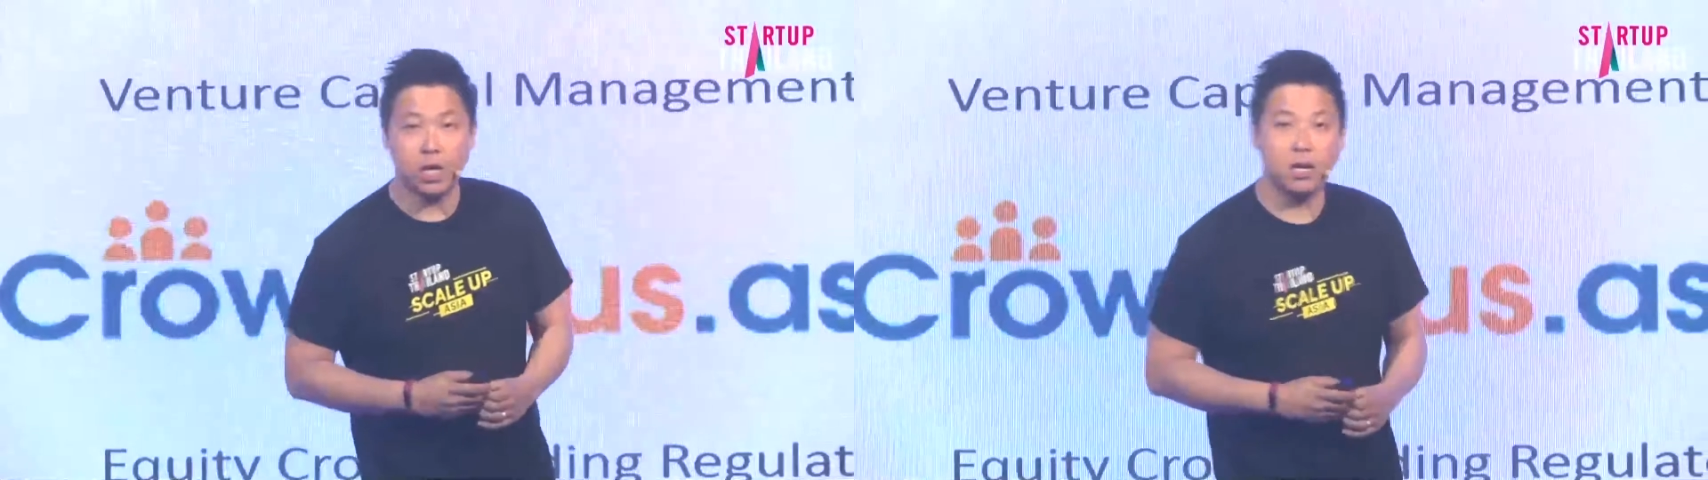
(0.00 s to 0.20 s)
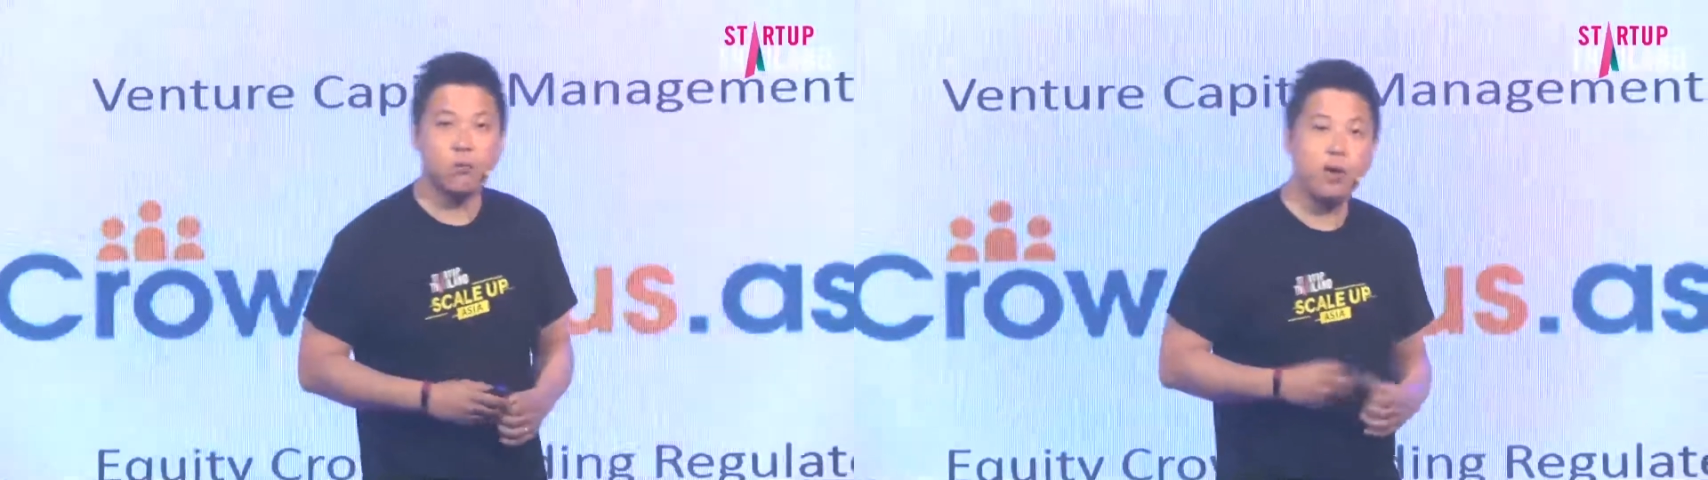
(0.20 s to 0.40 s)

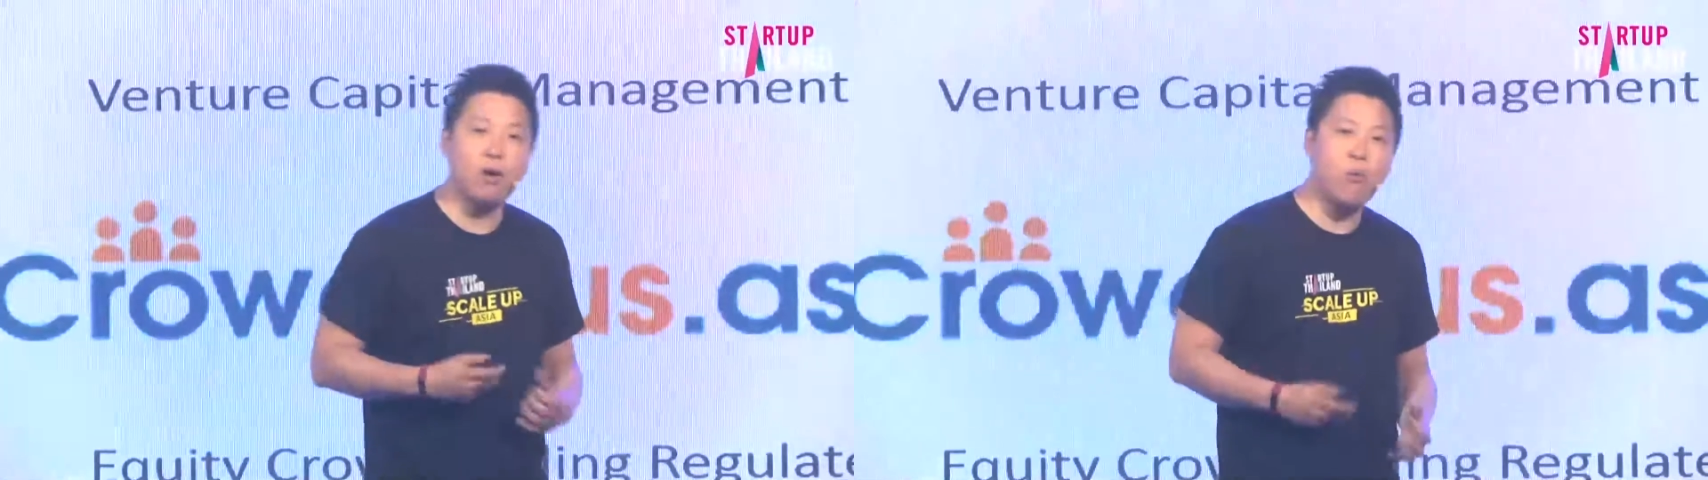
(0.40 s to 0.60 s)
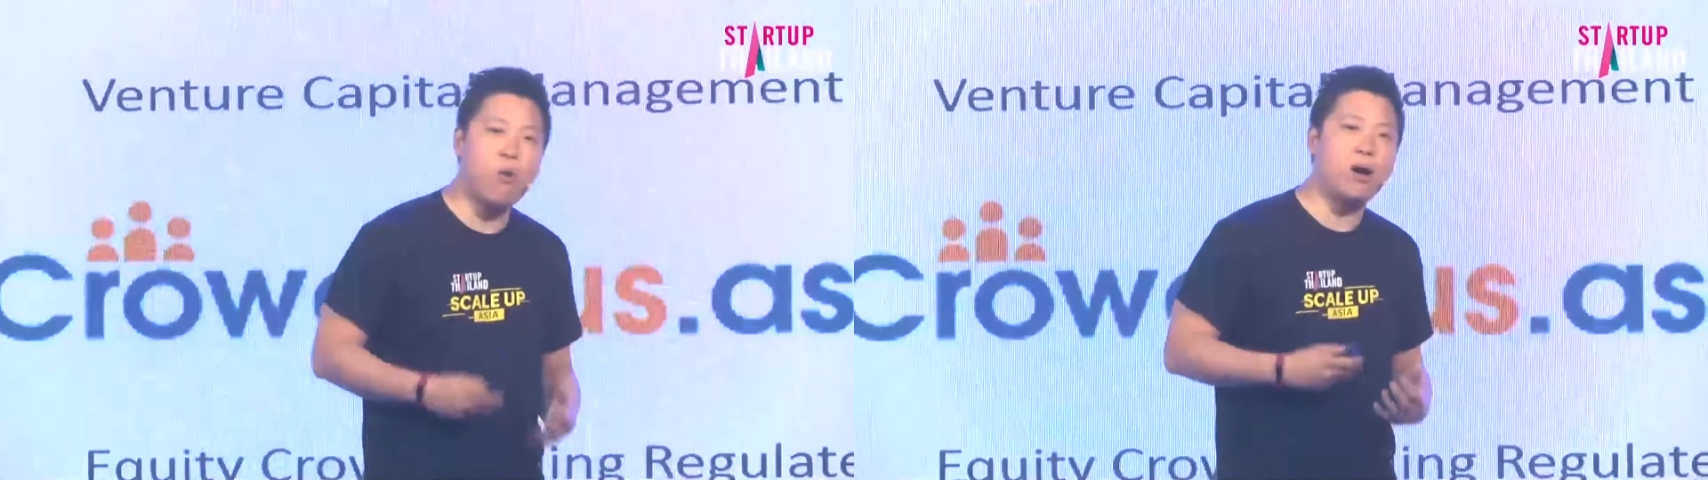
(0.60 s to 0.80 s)
Okay,
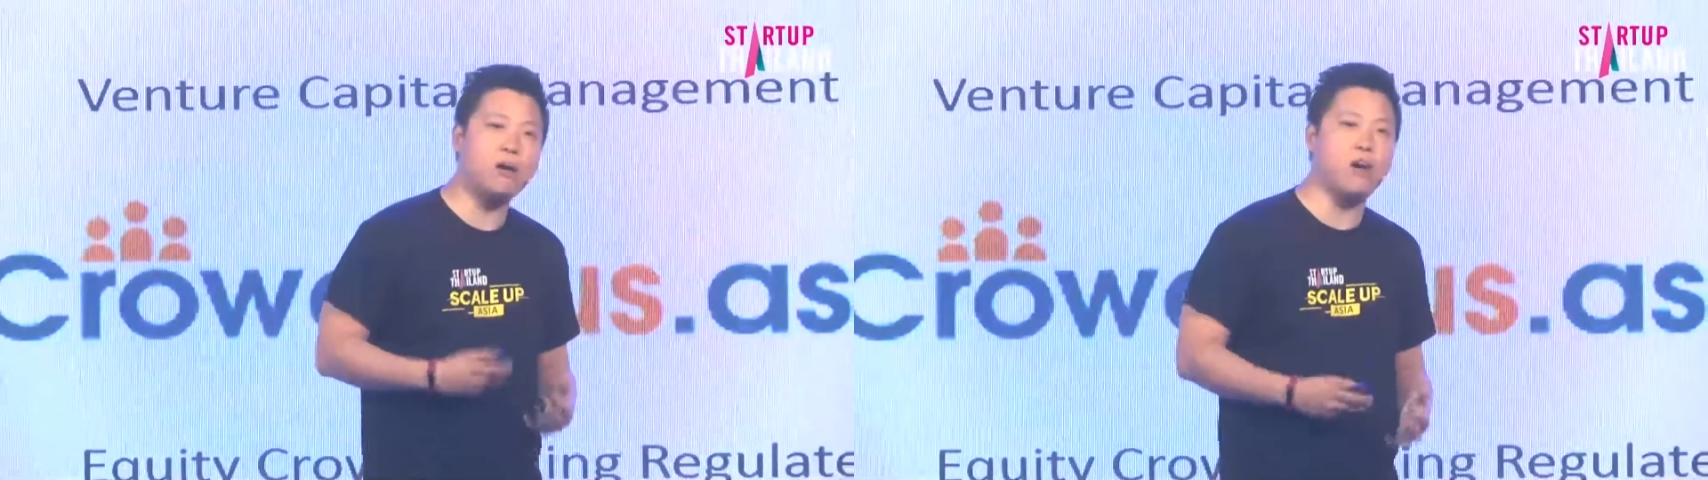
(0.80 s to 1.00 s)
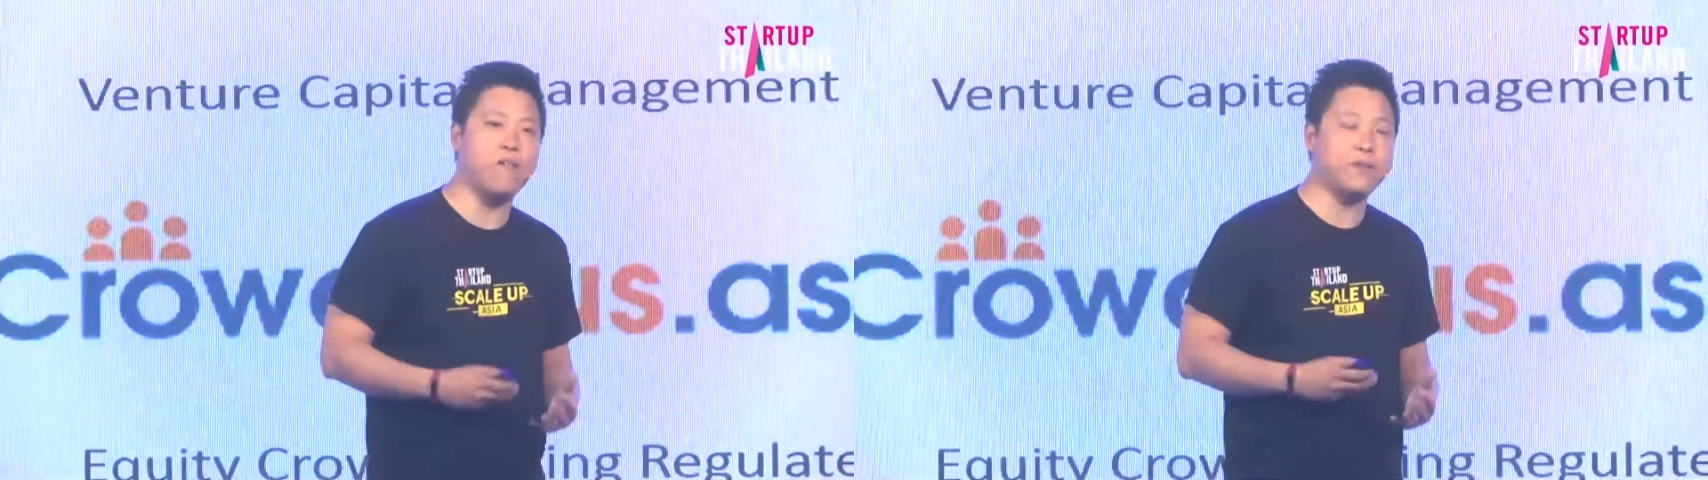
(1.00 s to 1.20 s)
we are
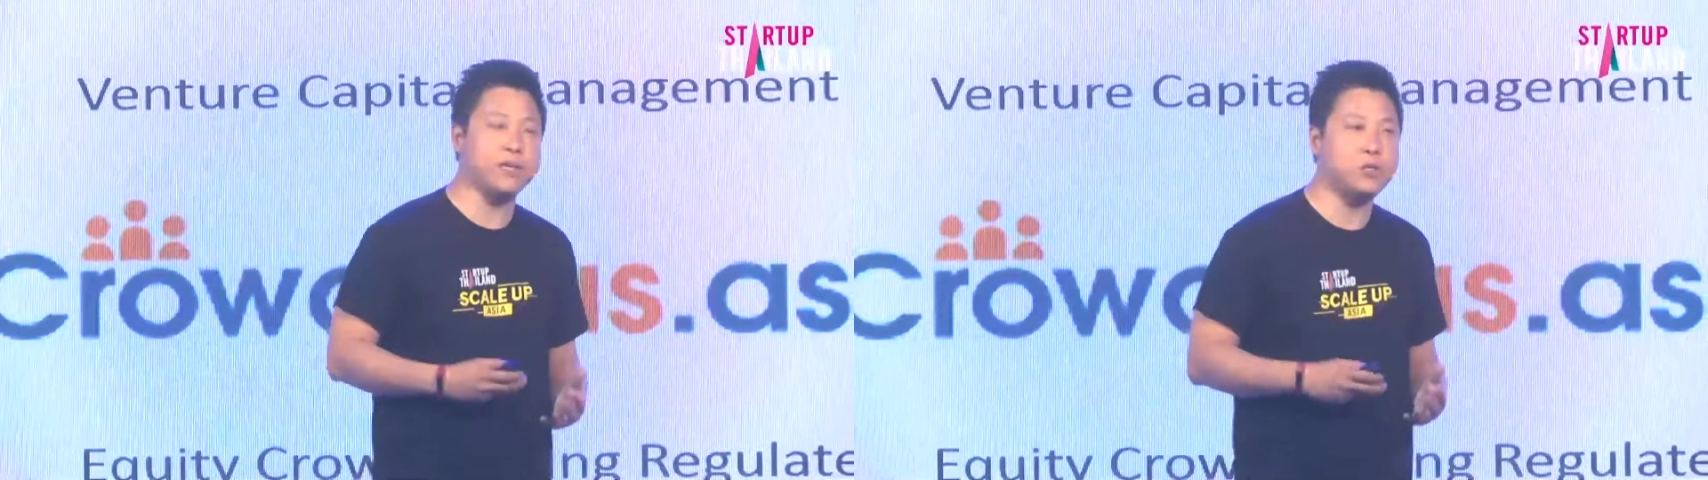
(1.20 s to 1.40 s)
one of